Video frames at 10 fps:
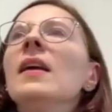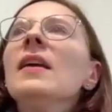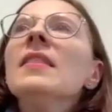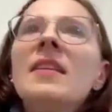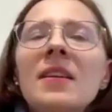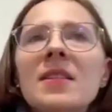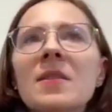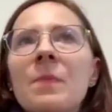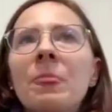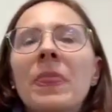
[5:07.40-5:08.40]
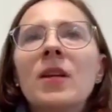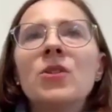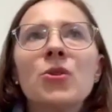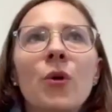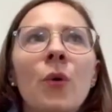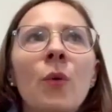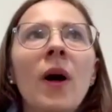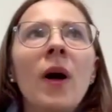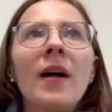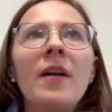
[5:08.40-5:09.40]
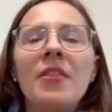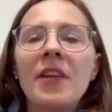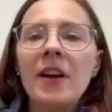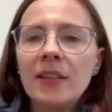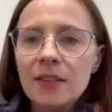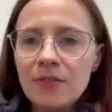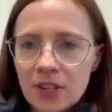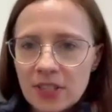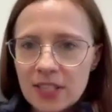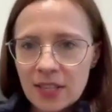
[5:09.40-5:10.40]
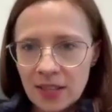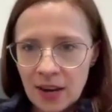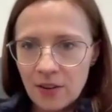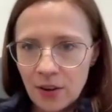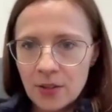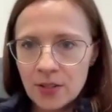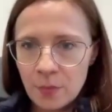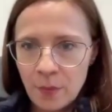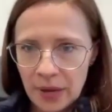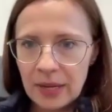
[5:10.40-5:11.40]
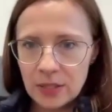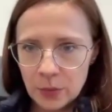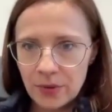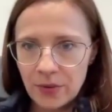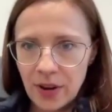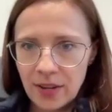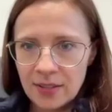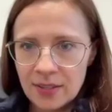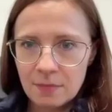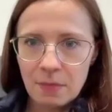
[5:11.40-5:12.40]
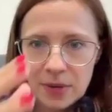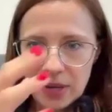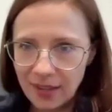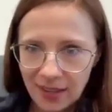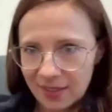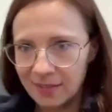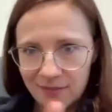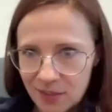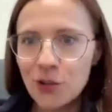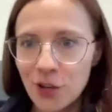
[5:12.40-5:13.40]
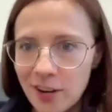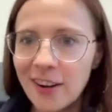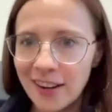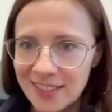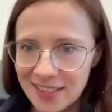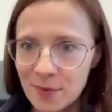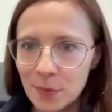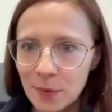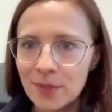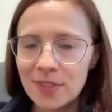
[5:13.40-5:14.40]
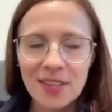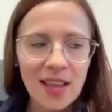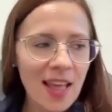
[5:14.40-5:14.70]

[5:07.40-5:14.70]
It is. So there are different scenarios in my experience. Maybe I can share examples.